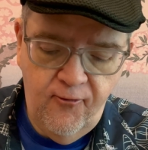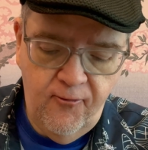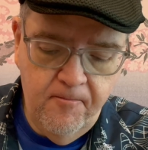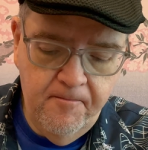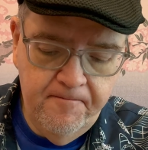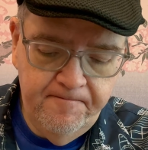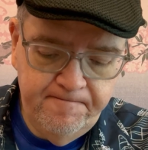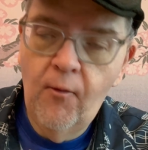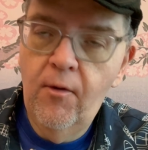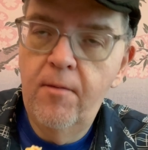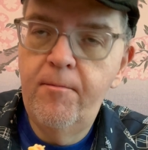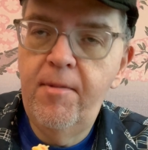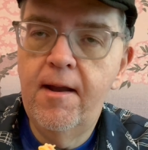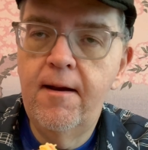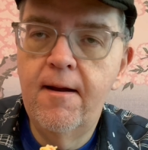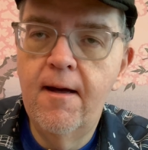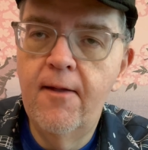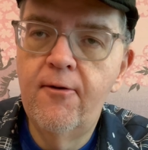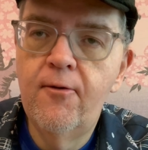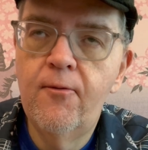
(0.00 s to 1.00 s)
That would be
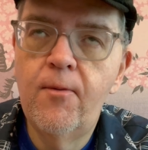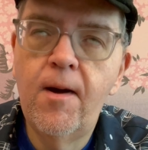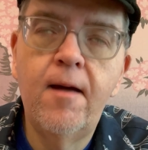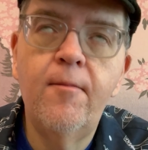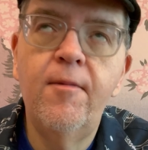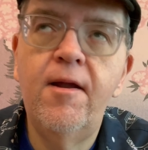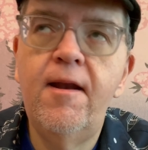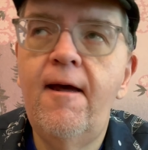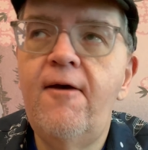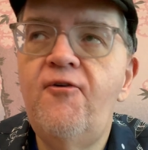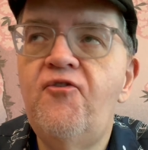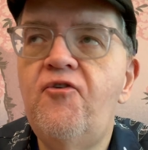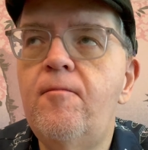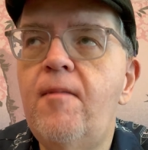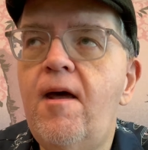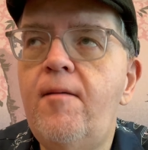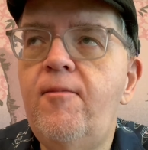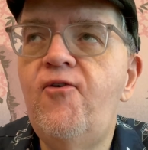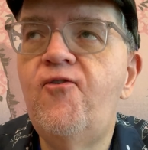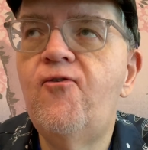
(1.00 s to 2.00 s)
another recommendation,
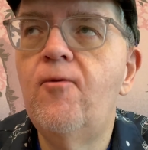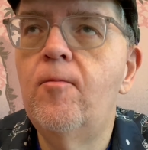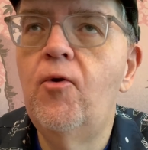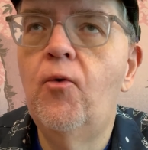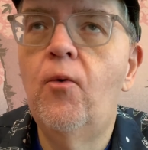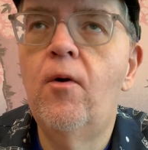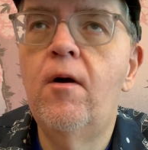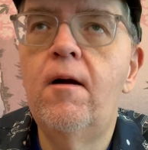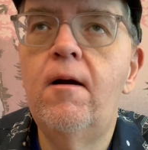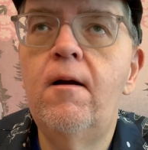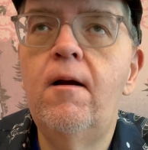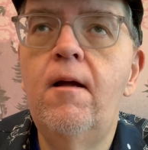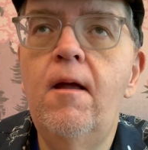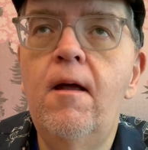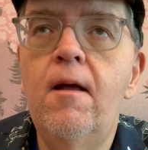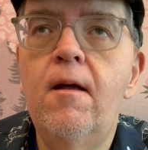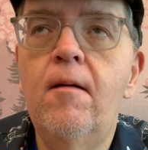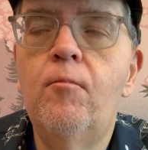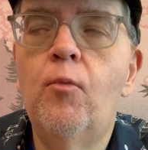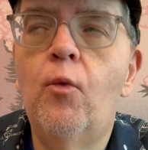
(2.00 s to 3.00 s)
maybe some more
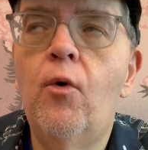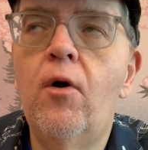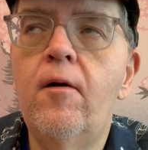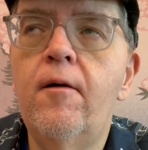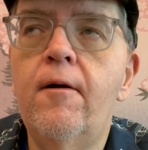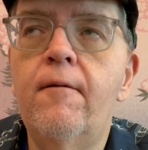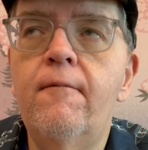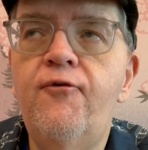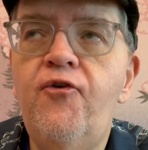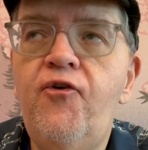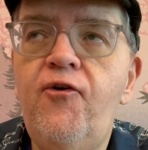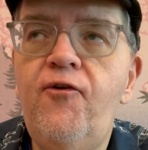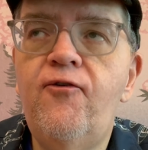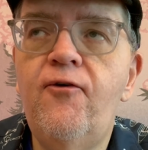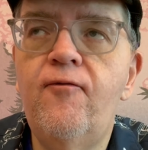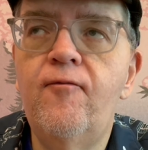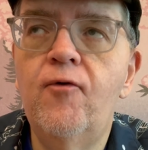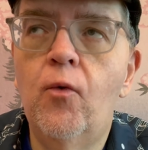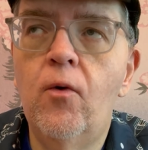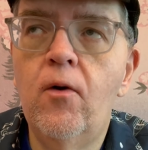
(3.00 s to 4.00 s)
sheets
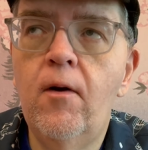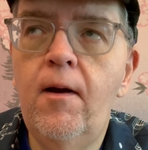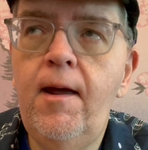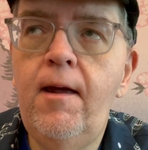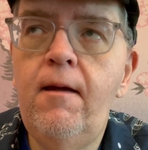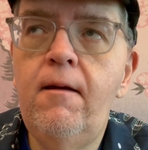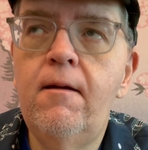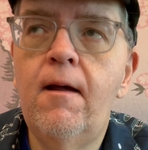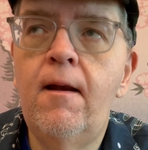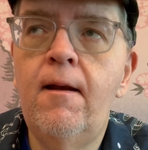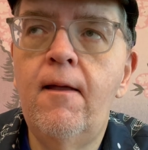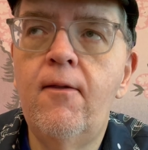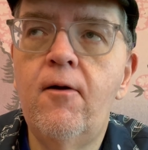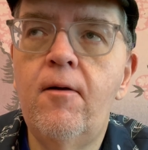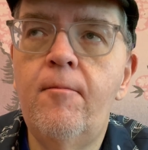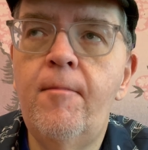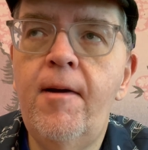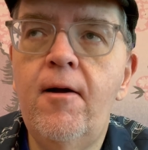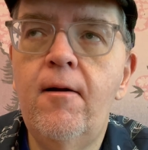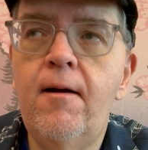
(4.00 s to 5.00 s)
of nori,
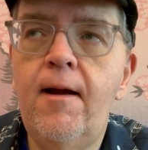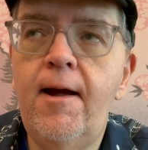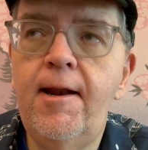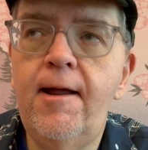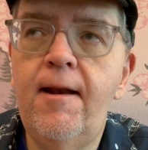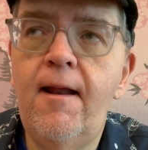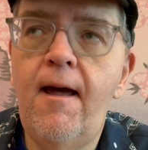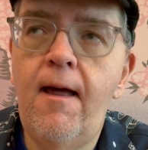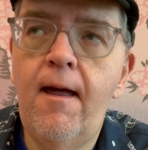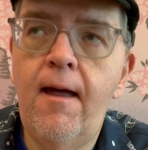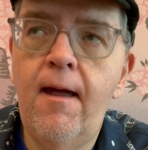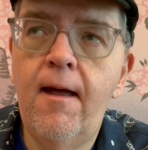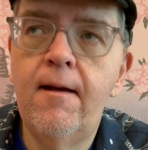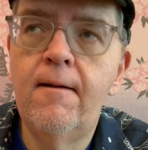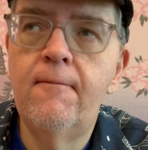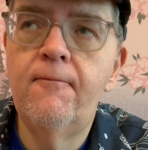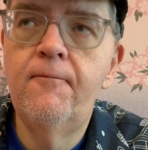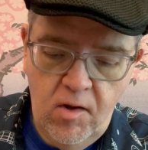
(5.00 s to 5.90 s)
another marinated egg.